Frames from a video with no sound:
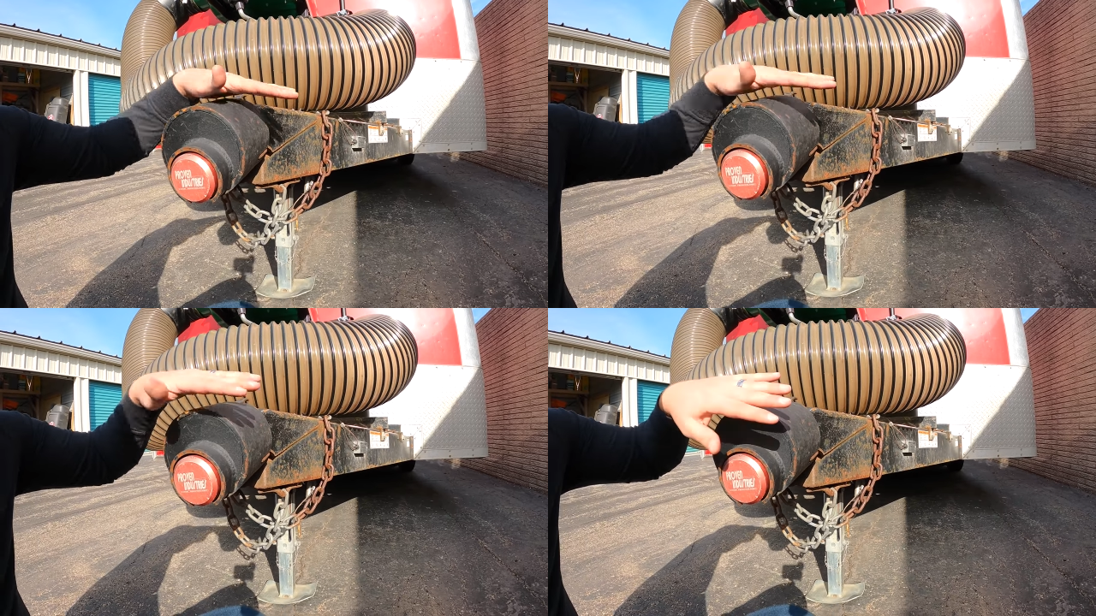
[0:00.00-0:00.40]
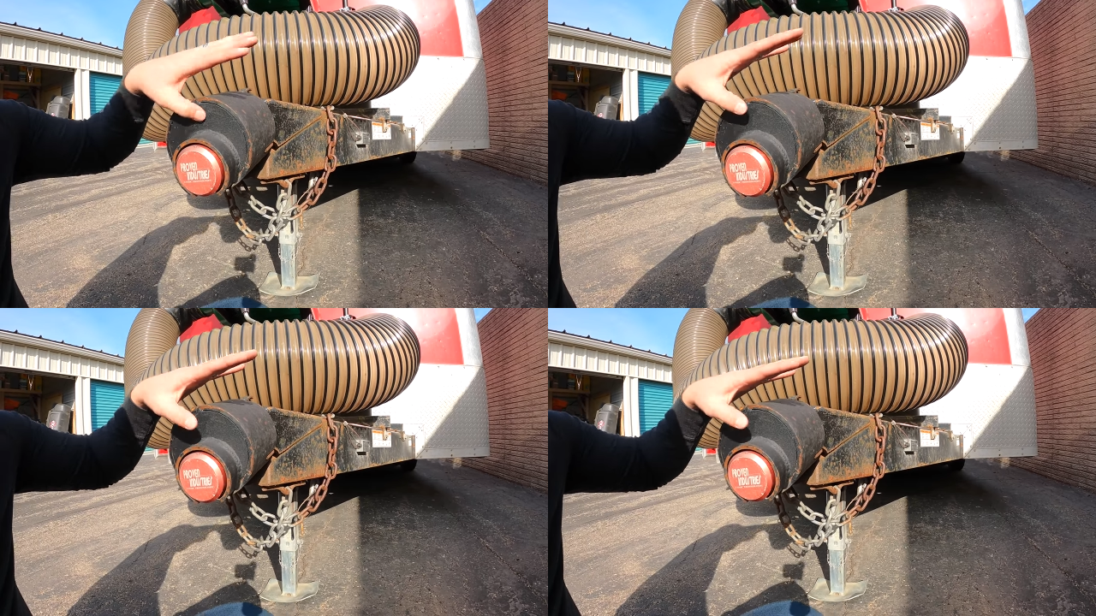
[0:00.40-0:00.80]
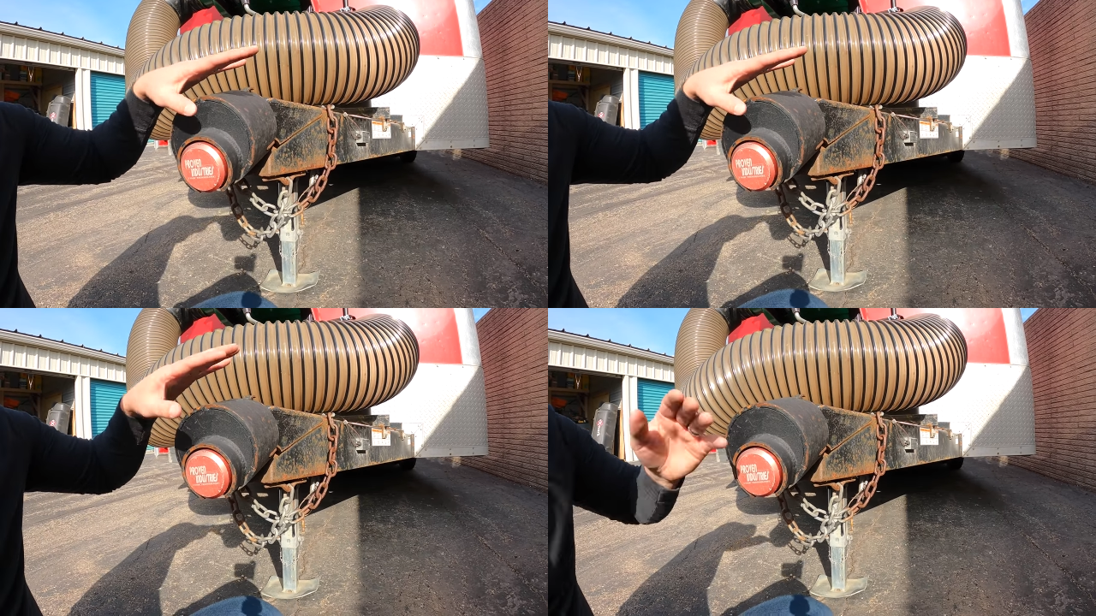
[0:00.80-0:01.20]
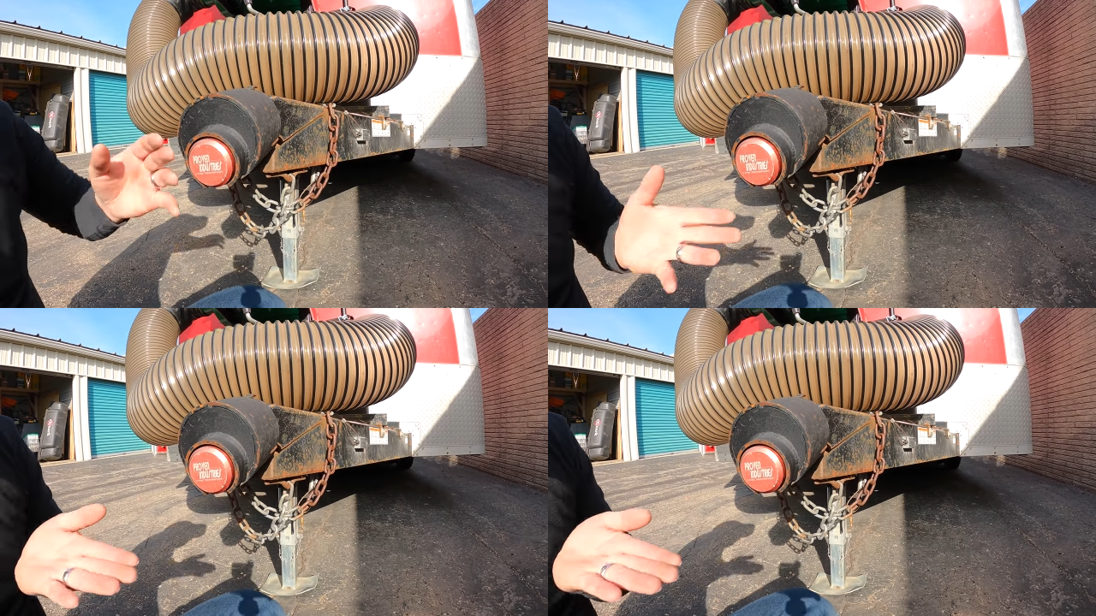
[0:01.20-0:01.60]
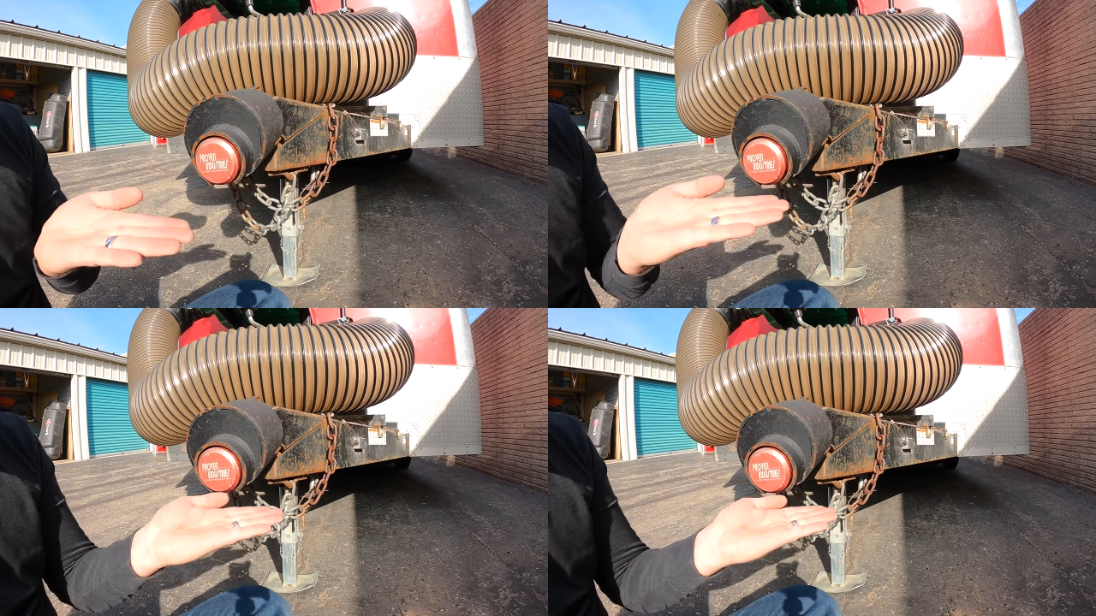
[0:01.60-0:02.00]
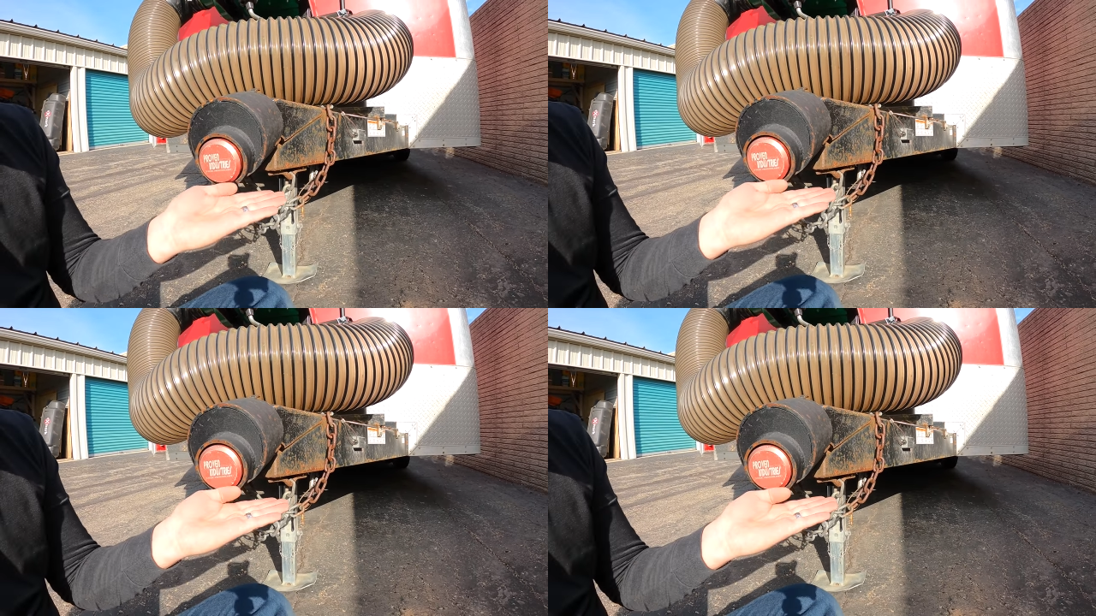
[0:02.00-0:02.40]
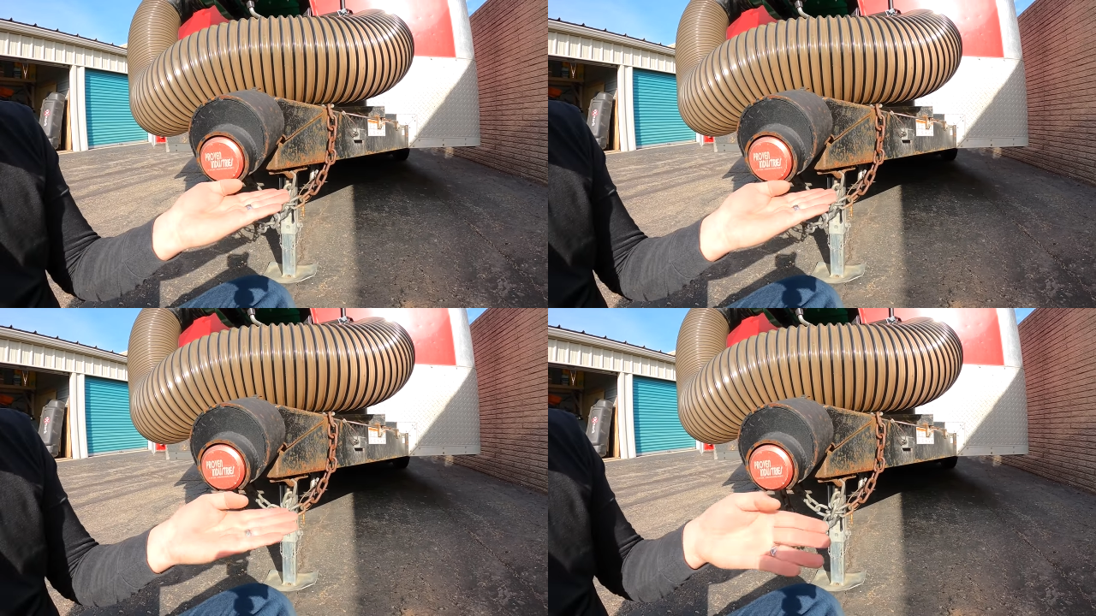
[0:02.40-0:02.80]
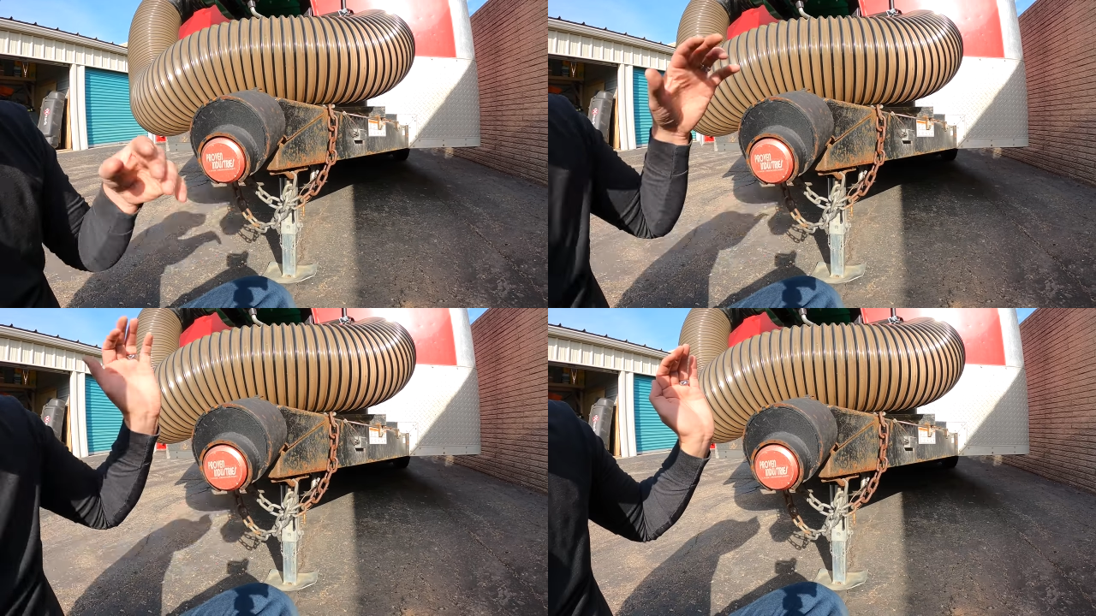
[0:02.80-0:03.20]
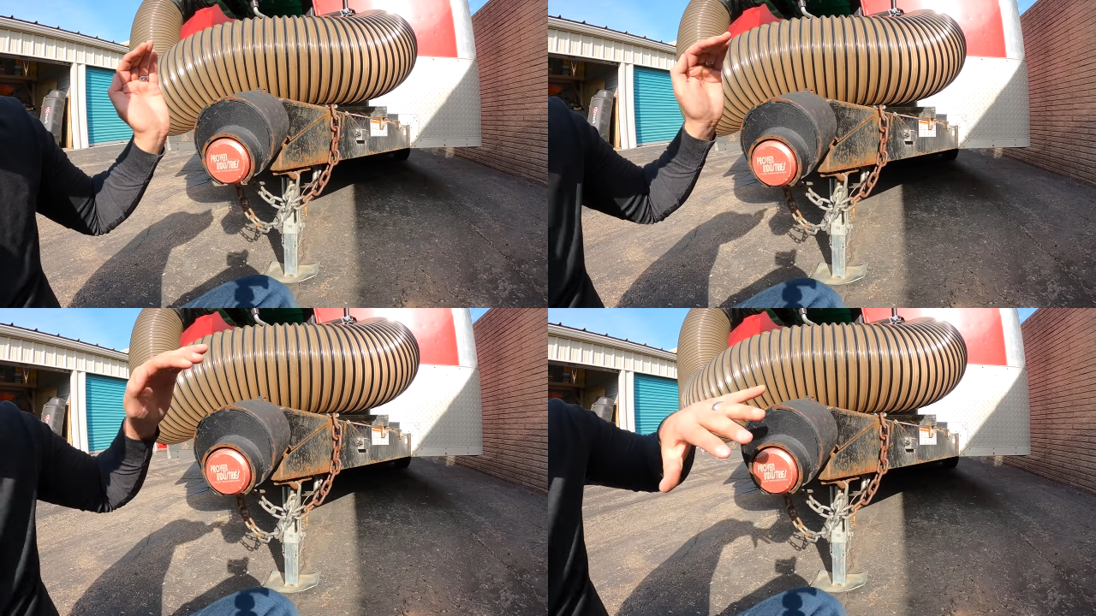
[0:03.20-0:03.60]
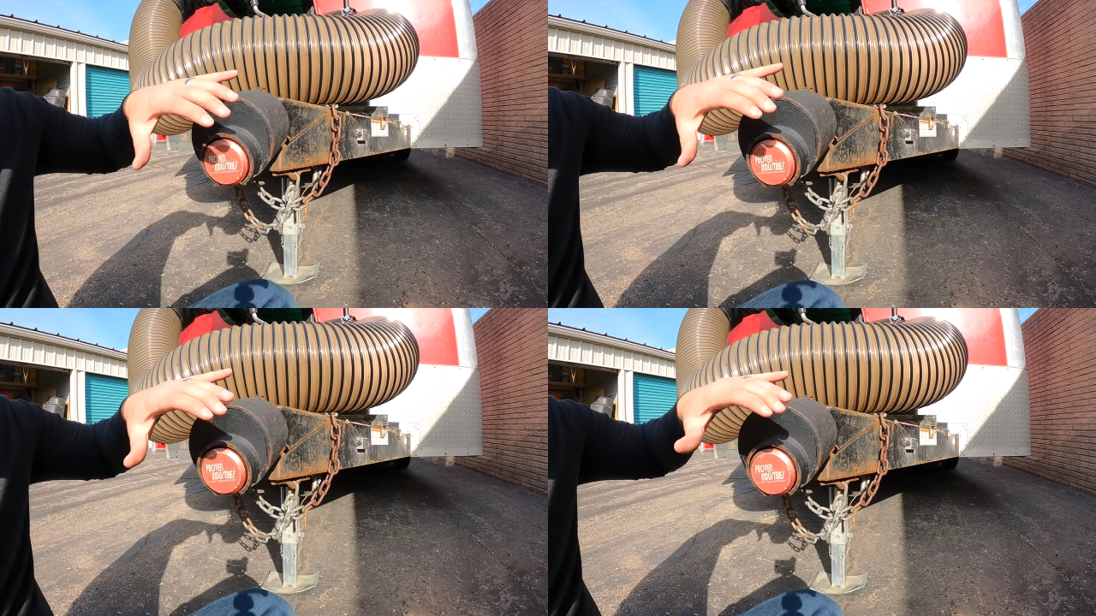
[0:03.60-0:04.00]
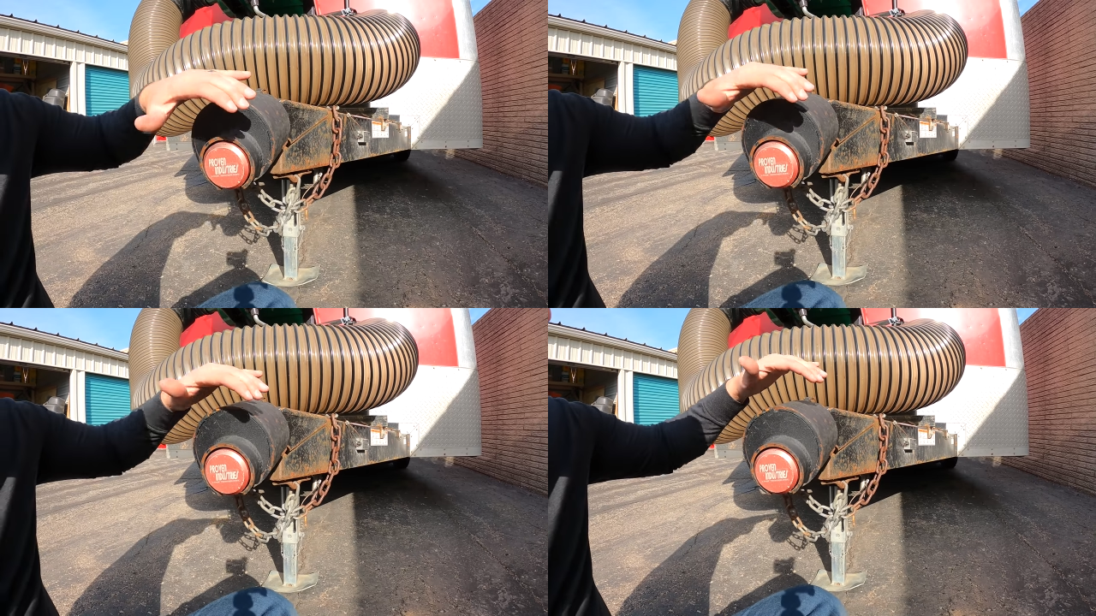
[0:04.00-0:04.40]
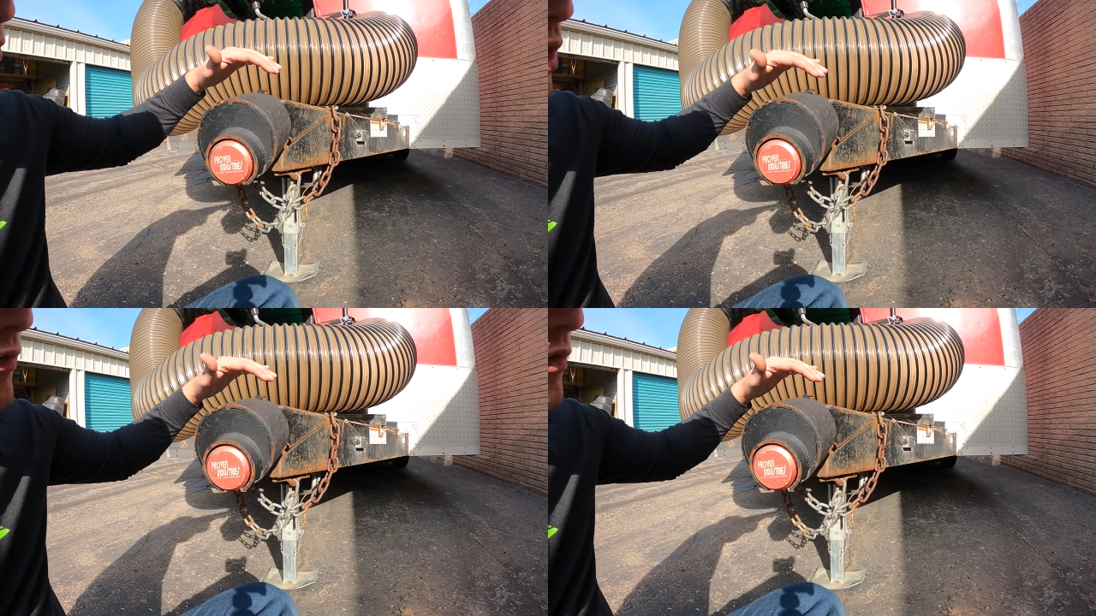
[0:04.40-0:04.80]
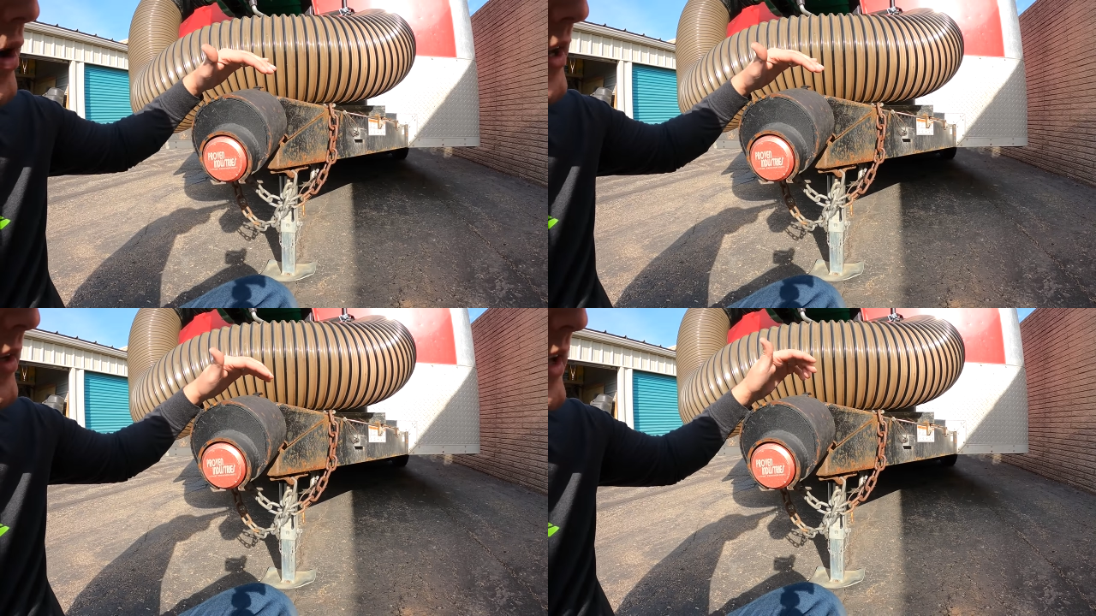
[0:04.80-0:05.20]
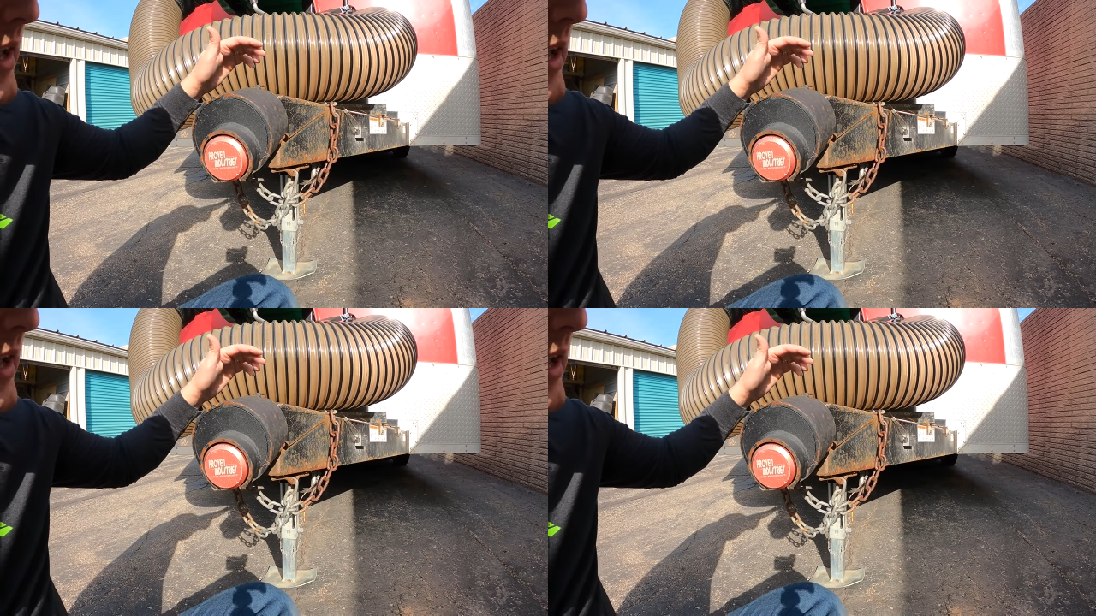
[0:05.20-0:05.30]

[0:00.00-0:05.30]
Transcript: Nobody's mouth can be seen.